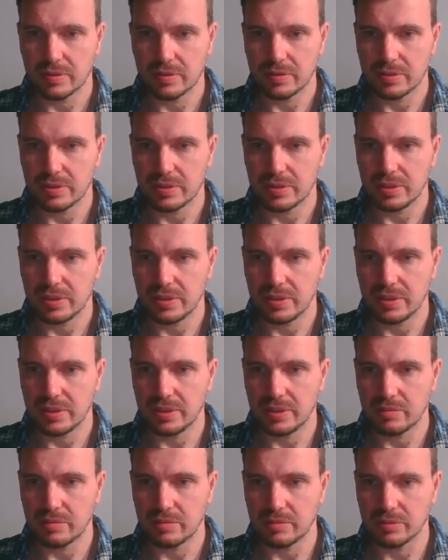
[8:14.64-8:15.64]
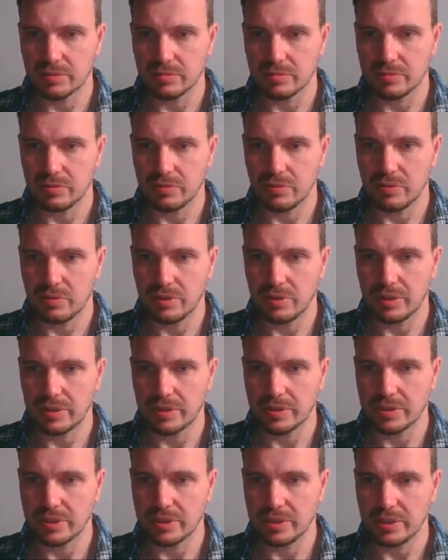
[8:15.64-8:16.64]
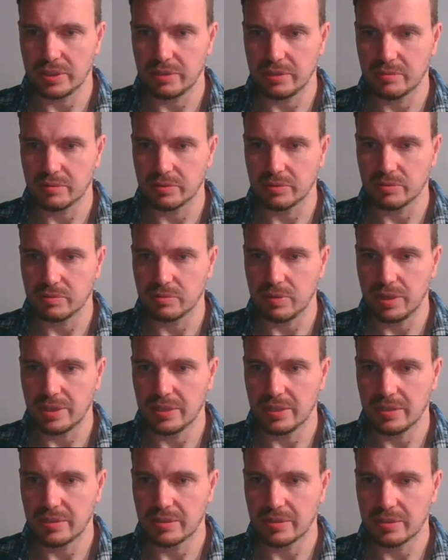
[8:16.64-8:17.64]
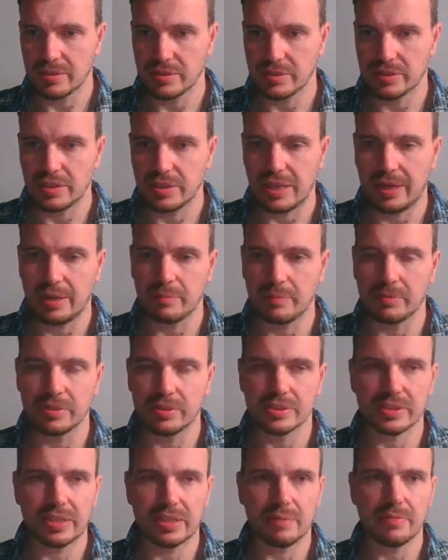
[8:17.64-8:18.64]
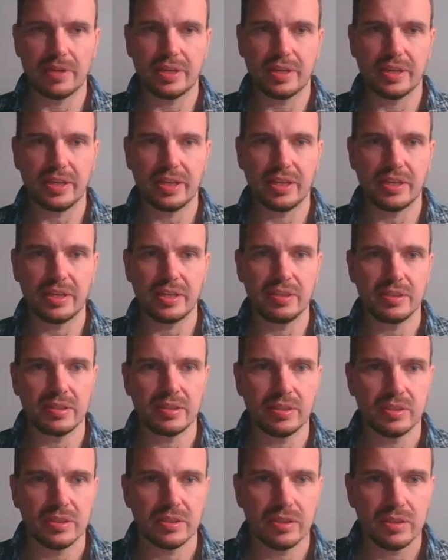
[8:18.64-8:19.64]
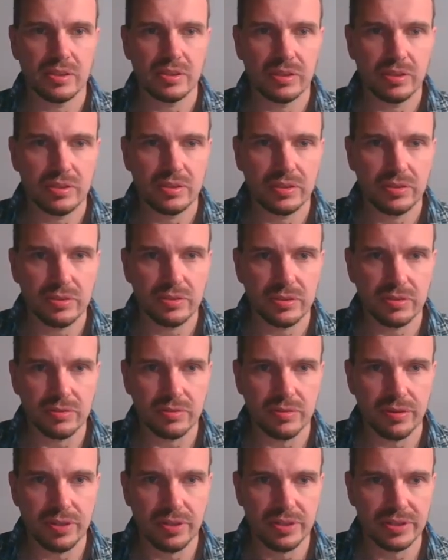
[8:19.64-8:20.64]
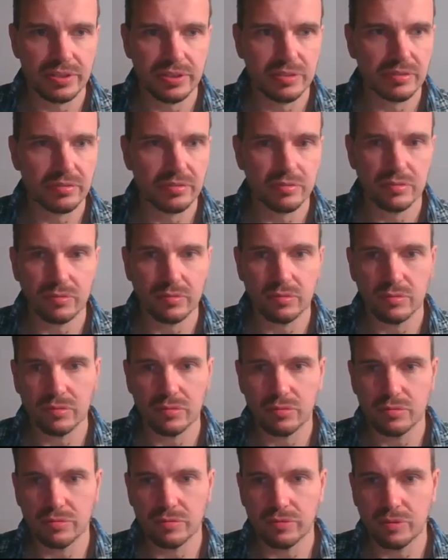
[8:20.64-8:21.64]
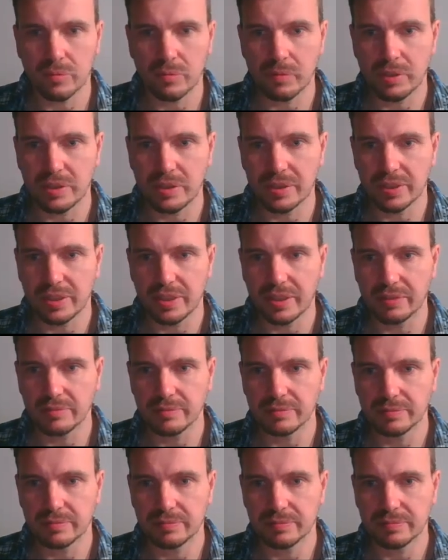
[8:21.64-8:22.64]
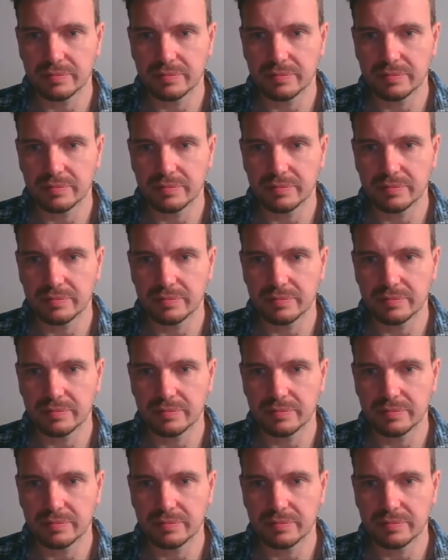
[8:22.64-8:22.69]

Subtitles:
t equals 4 and t equals 1, and I'm going to sub that in to this formula here.